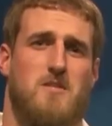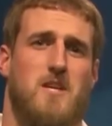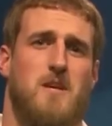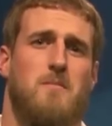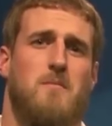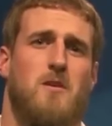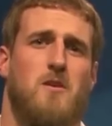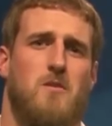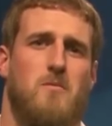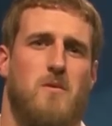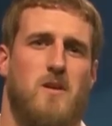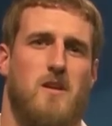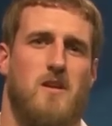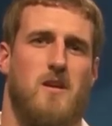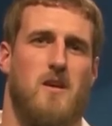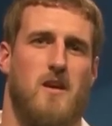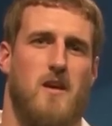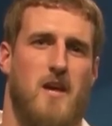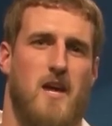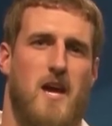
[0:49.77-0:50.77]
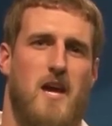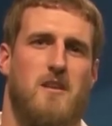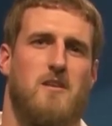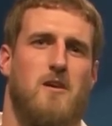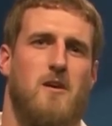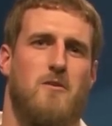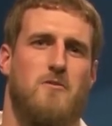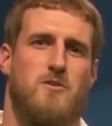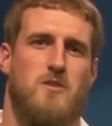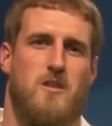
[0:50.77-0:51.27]
Tim Goodwin, head
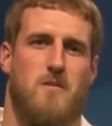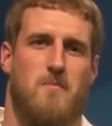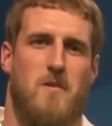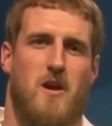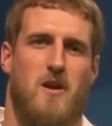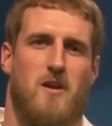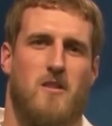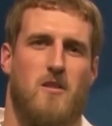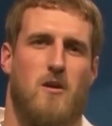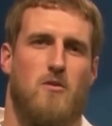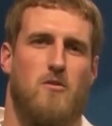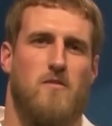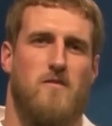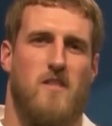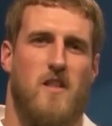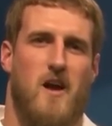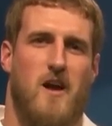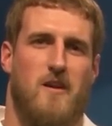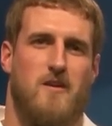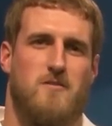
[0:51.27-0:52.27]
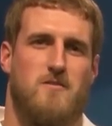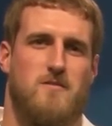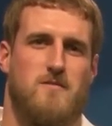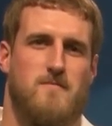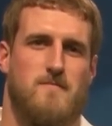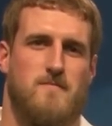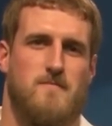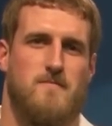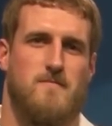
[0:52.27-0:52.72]
coach of the Marion Local Flyers.